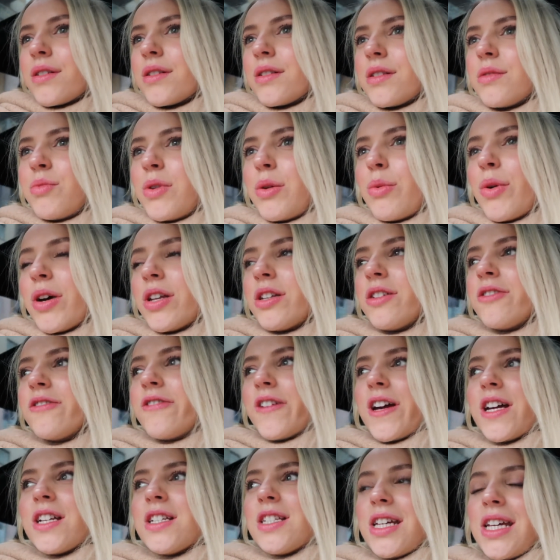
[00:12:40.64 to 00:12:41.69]
So we wonder if
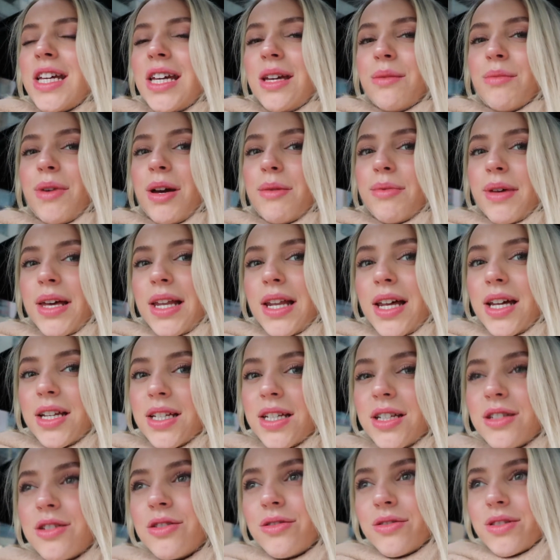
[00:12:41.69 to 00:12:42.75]
actually he might be
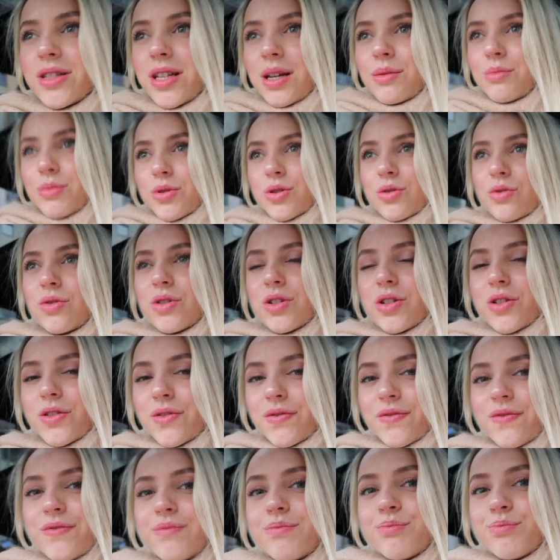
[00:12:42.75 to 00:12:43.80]
allergic to some sort of
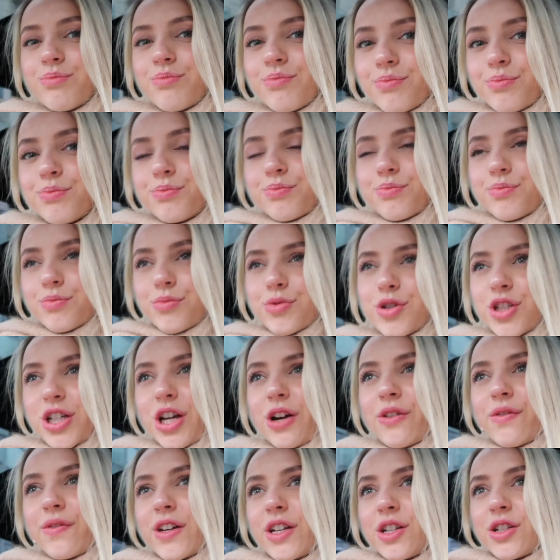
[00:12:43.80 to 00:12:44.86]

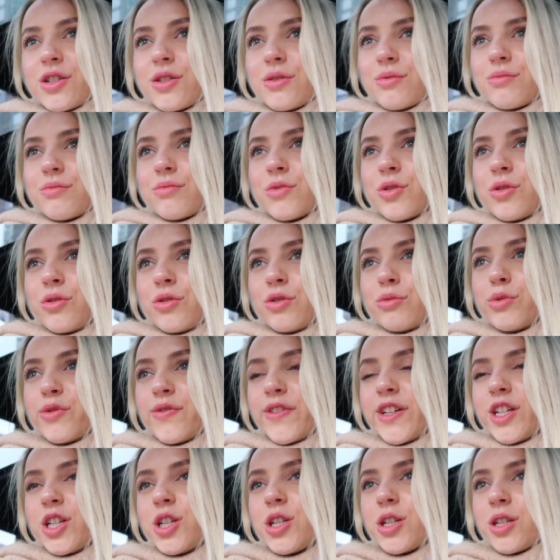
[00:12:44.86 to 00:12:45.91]
shellfish or normal
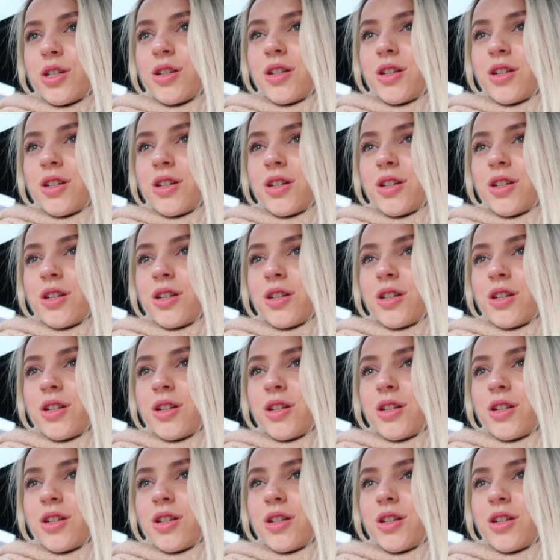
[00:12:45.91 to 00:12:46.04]
fish.